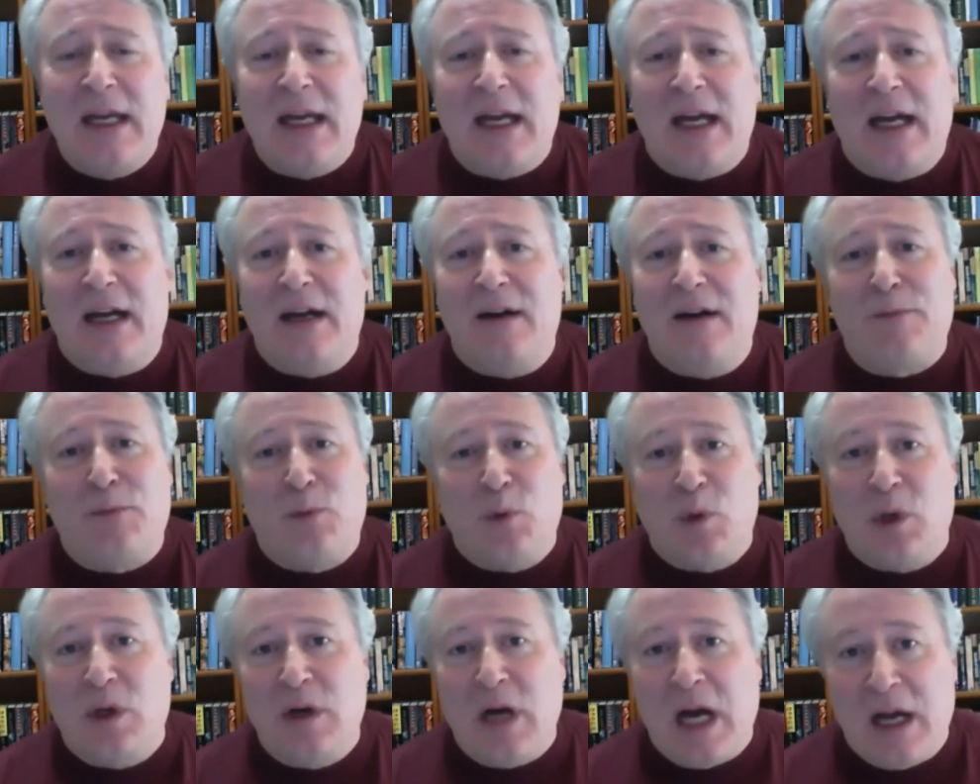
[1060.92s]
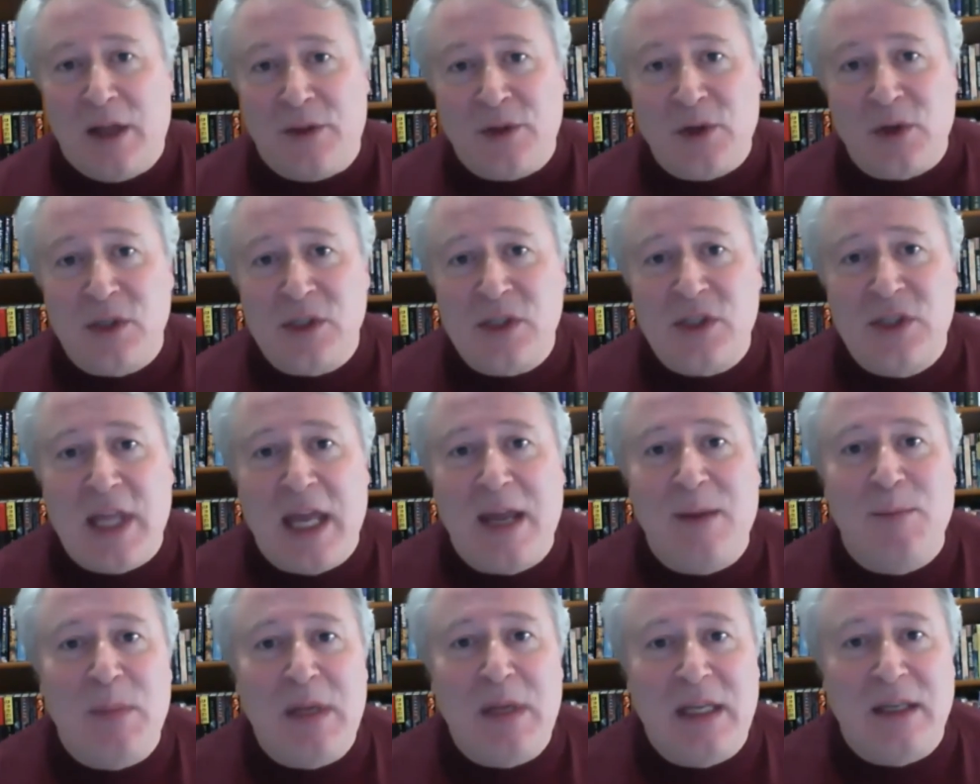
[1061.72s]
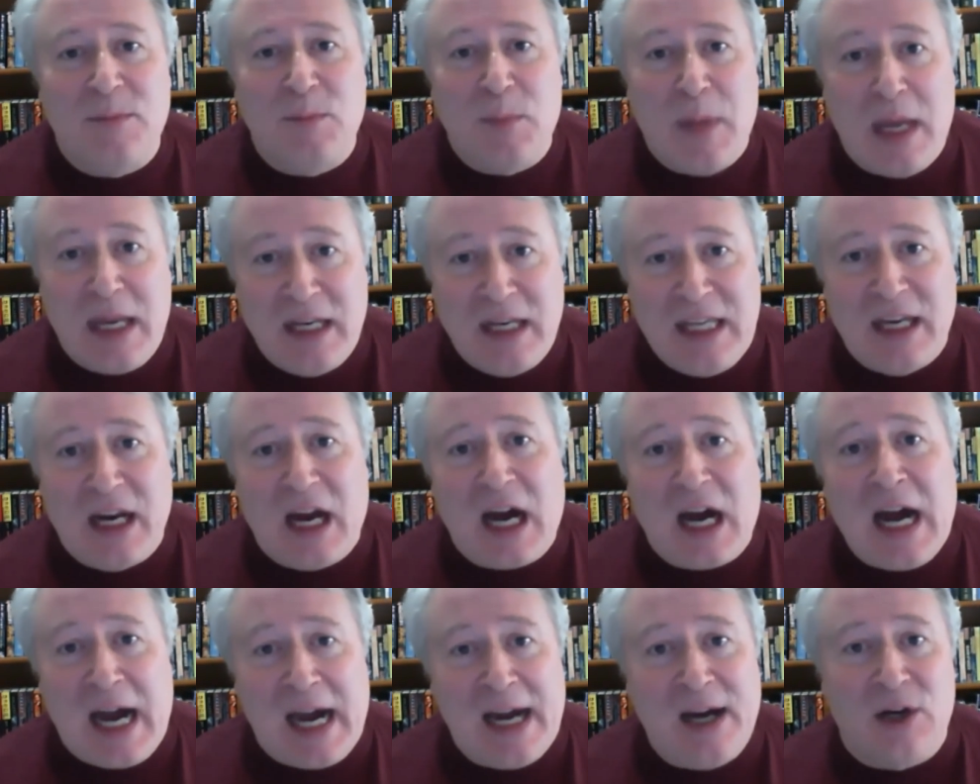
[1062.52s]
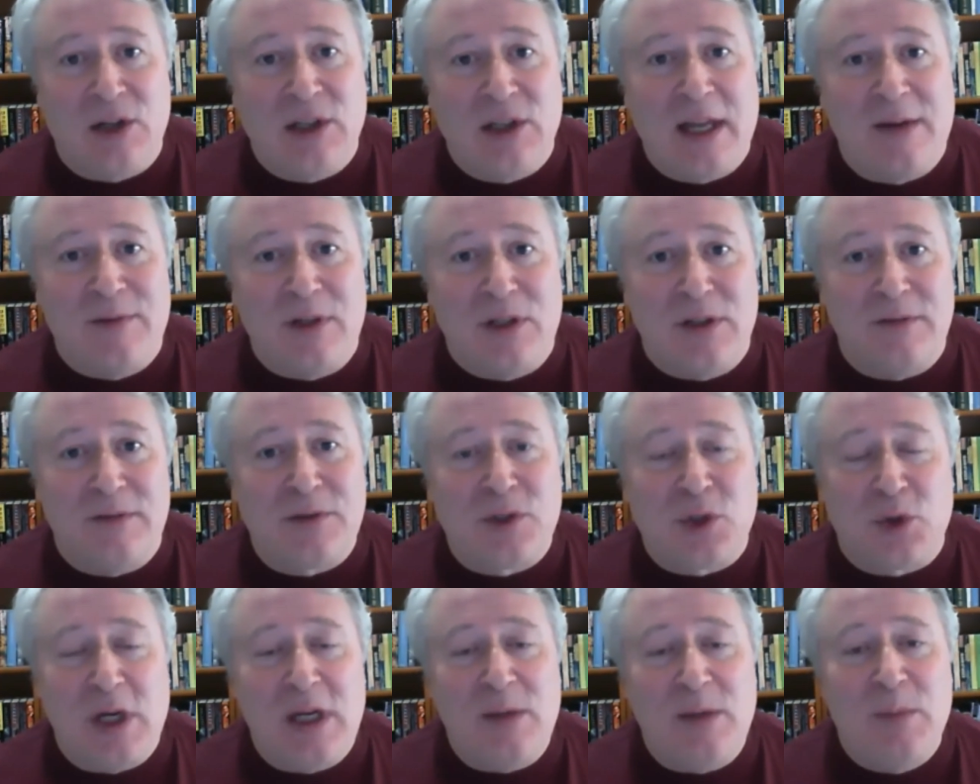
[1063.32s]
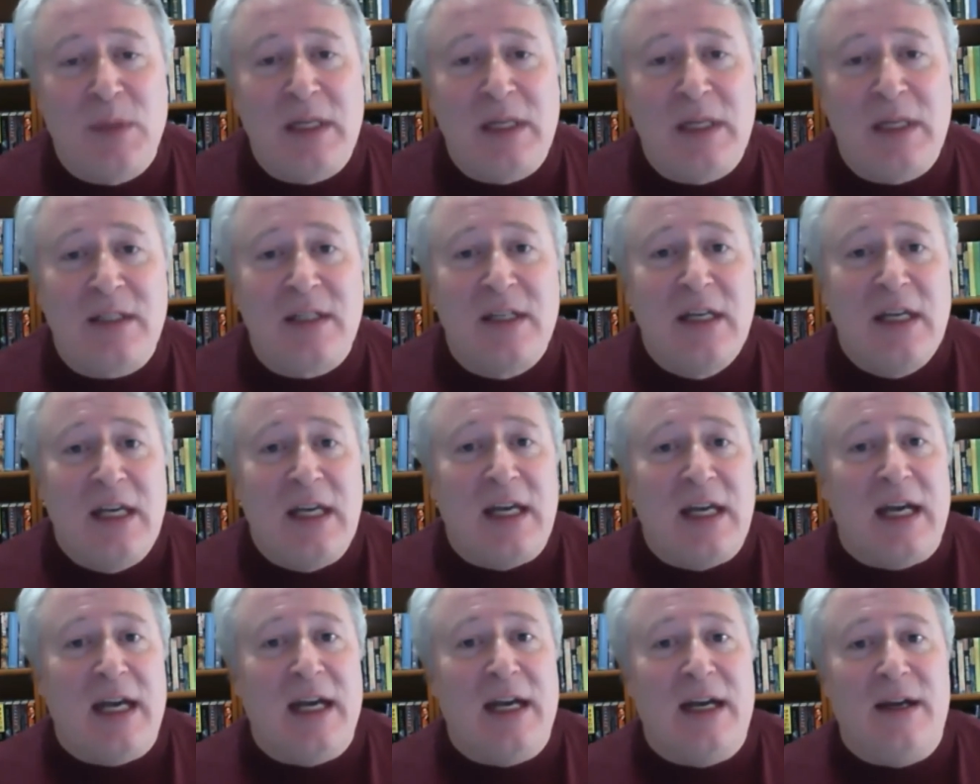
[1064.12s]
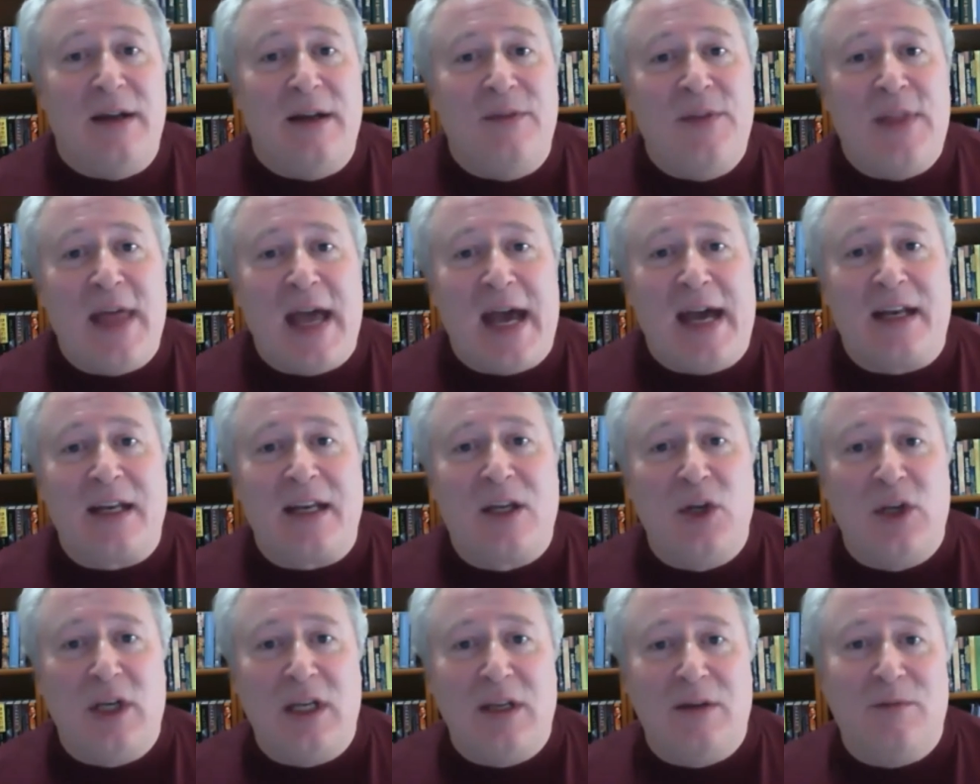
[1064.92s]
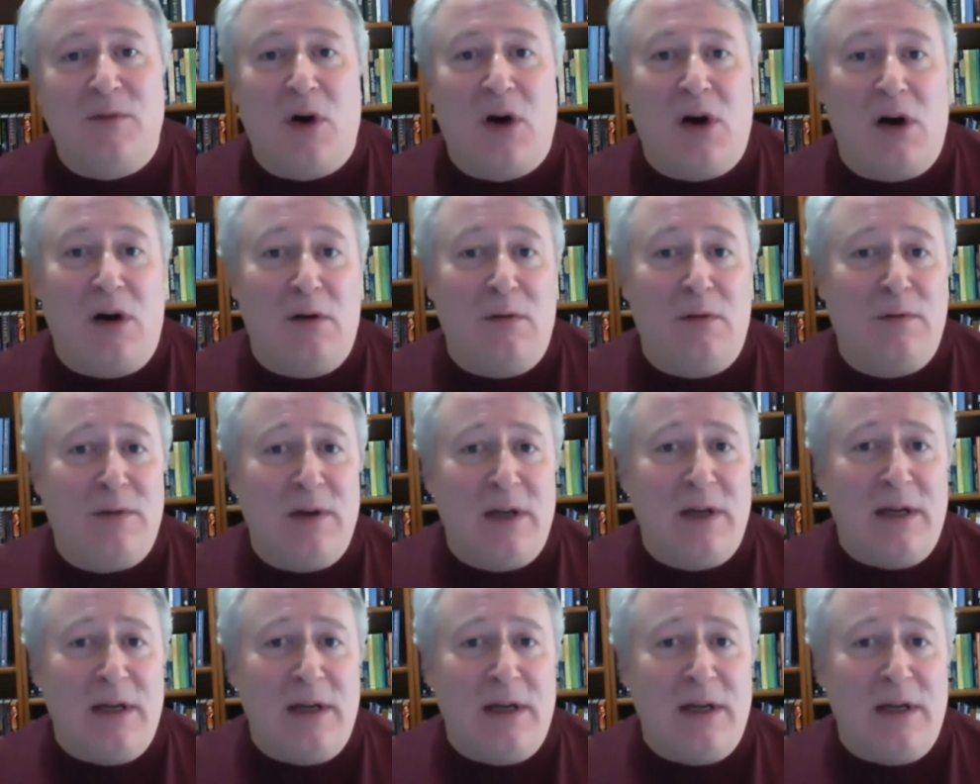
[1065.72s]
For others, they may need a higher level of treatment that could involve